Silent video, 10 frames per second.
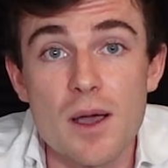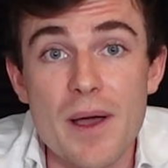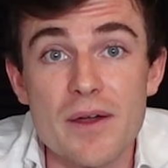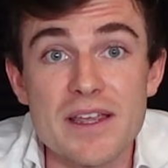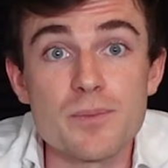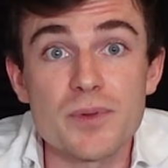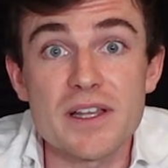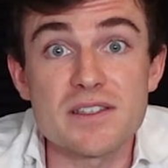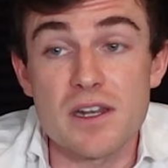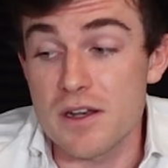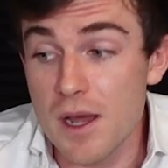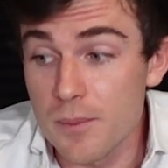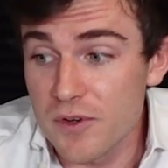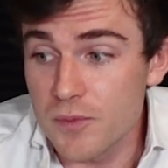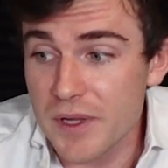about implants in a
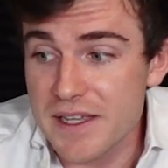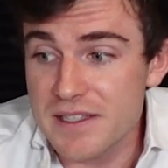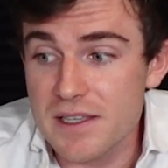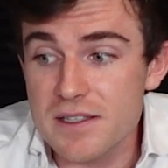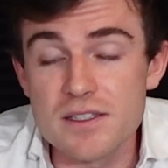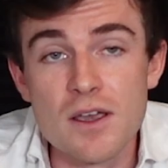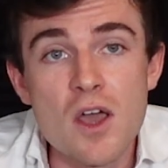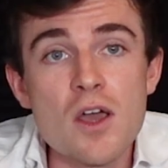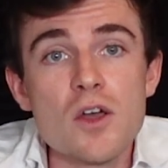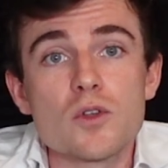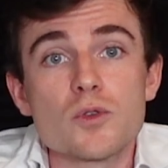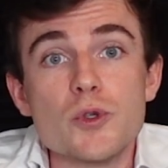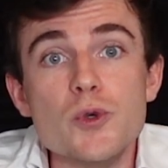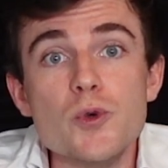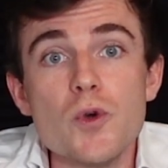number of places.
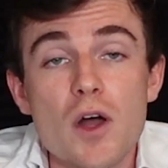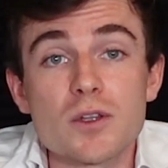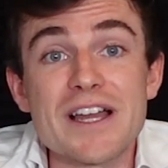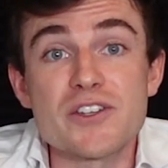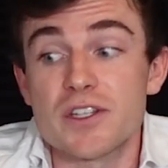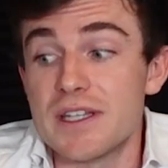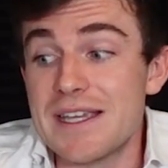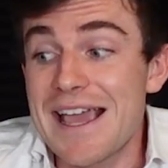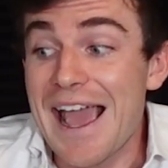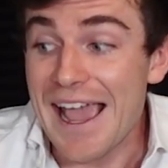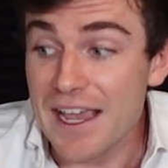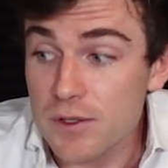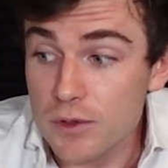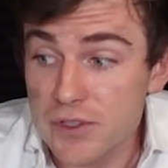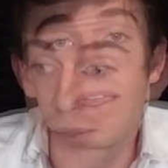Lue allegedly
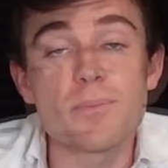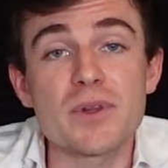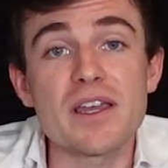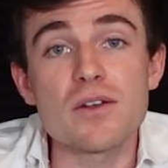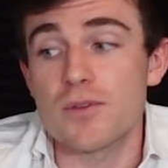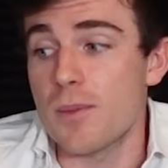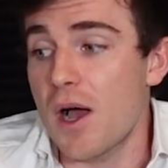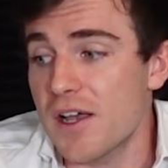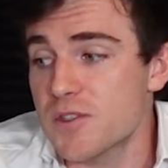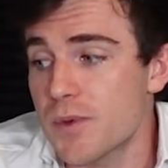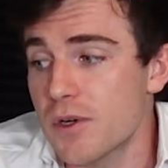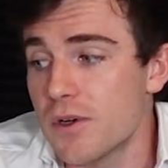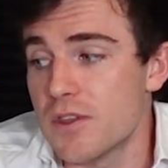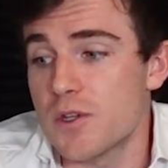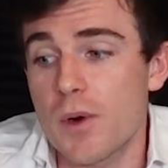handled an implant from a
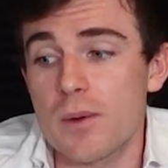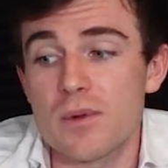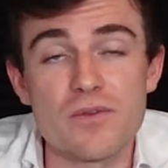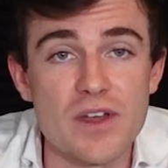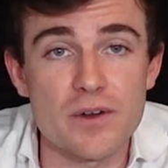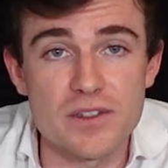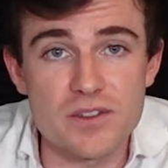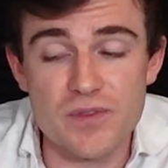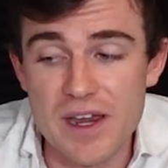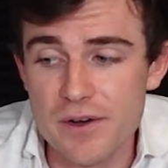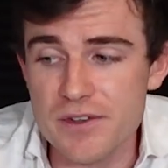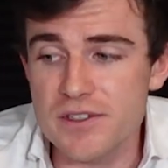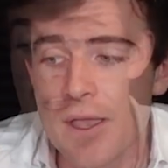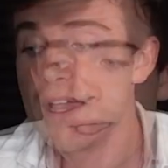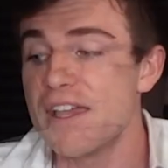hospital in the Department of Veterans
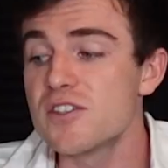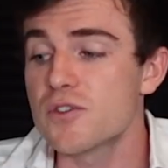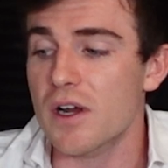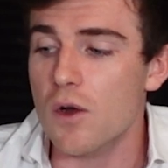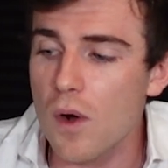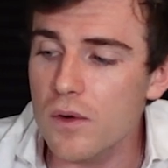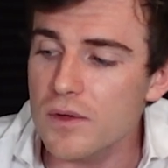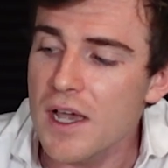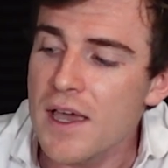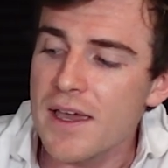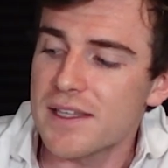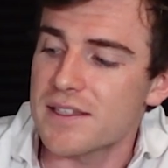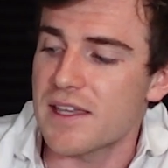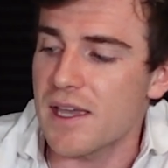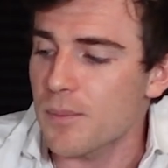Affairs. His direct quote is
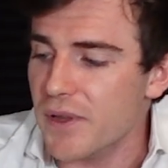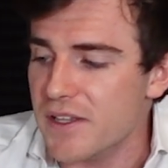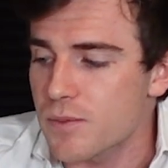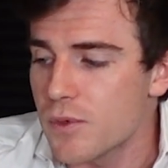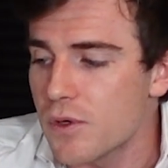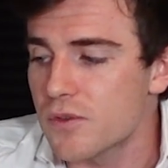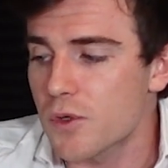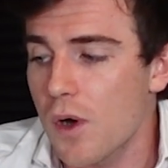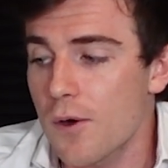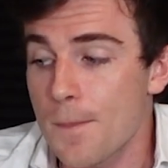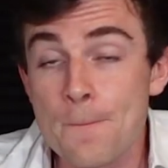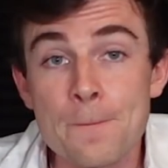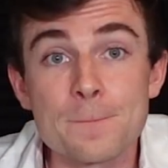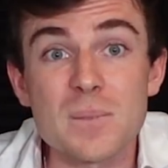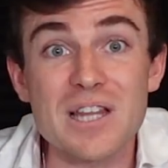that the implants moved, quote,
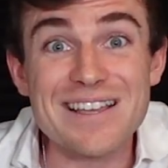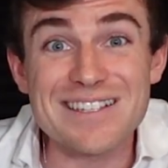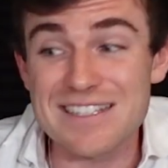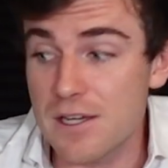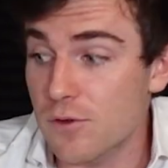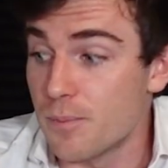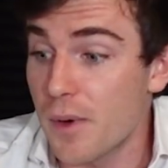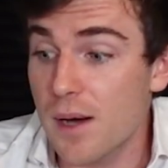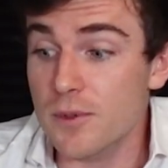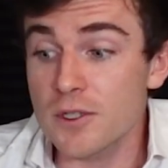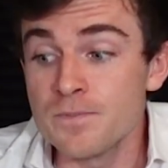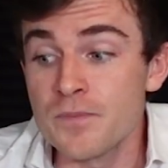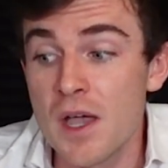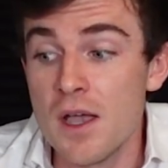like a stealth bomber,